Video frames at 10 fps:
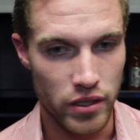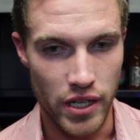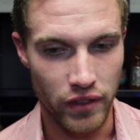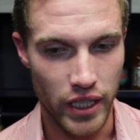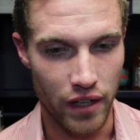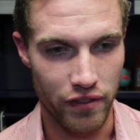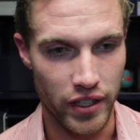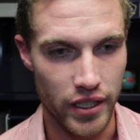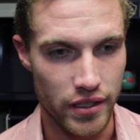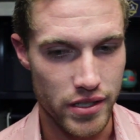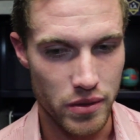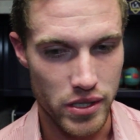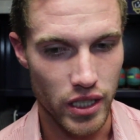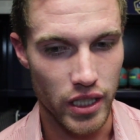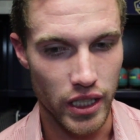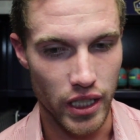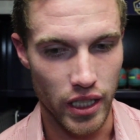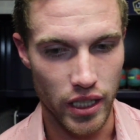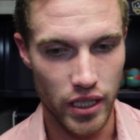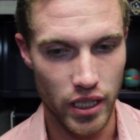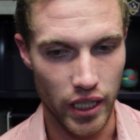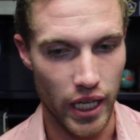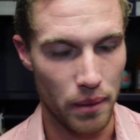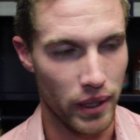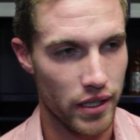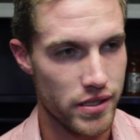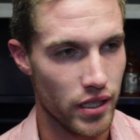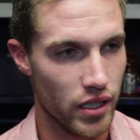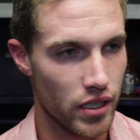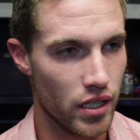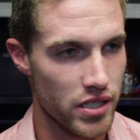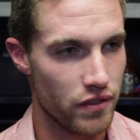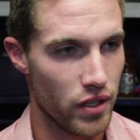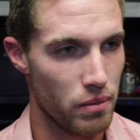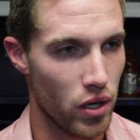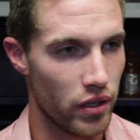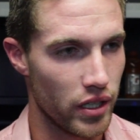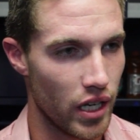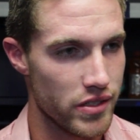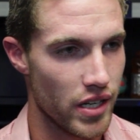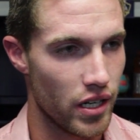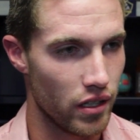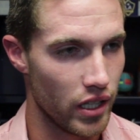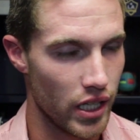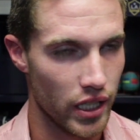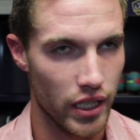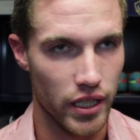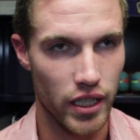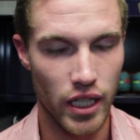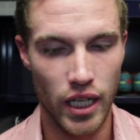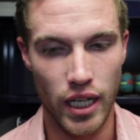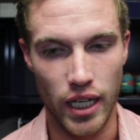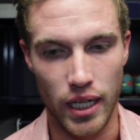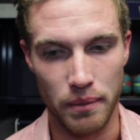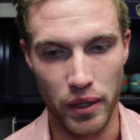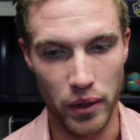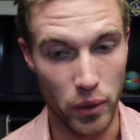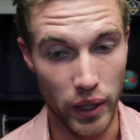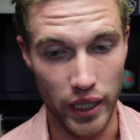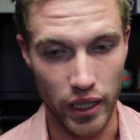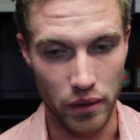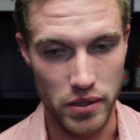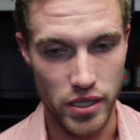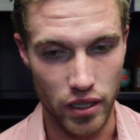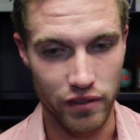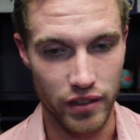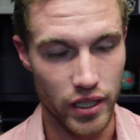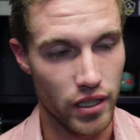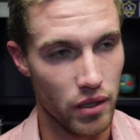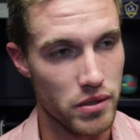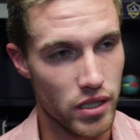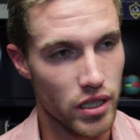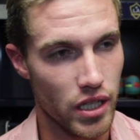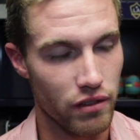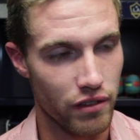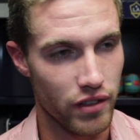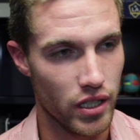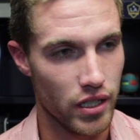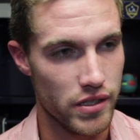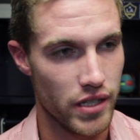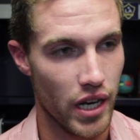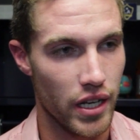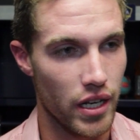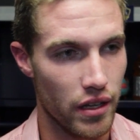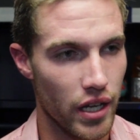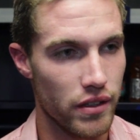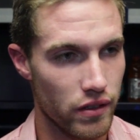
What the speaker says: Definitely gained fitness. It was good to get a game against a different opponent outside our league, and they were quick, and it was a good day for fitness, and I needed that.